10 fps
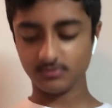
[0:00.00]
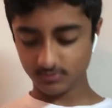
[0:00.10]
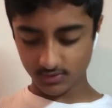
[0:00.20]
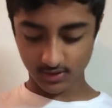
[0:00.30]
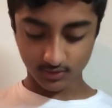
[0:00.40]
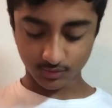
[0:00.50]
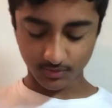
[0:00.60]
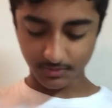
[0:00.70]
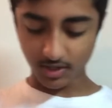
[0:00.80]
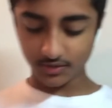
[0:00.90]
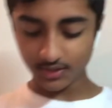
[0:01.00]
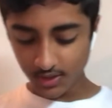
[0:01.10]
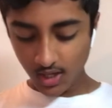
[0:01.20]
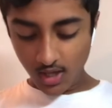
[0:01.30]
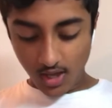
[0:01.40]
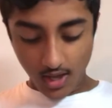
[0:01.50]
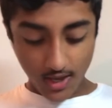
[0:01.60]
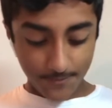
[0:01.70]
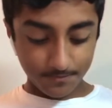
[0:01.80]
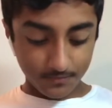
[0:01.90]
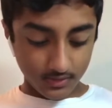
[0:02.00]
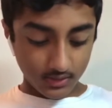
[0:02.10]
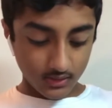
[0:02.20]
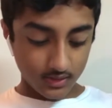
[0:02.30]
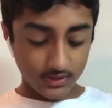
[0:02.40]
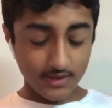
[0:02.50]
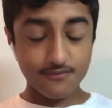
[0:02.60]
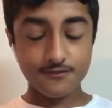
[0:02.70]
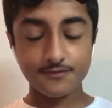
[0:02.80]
thing to my mind. They've